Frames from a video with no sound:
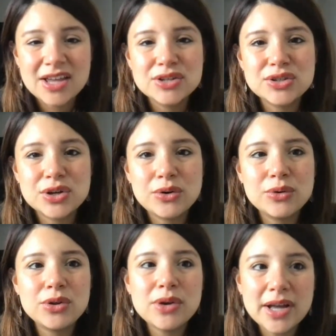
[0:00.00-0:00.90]
So
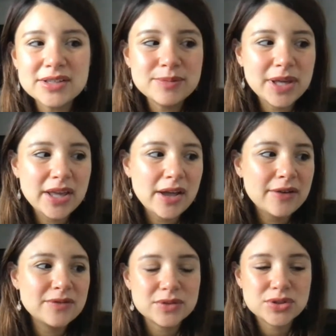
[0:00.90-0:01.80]
you guys may
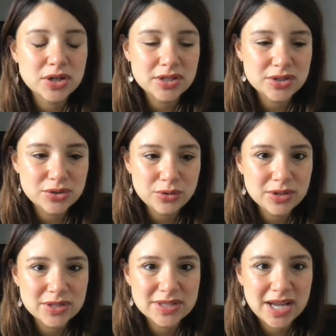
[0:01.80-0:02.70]
have started to notice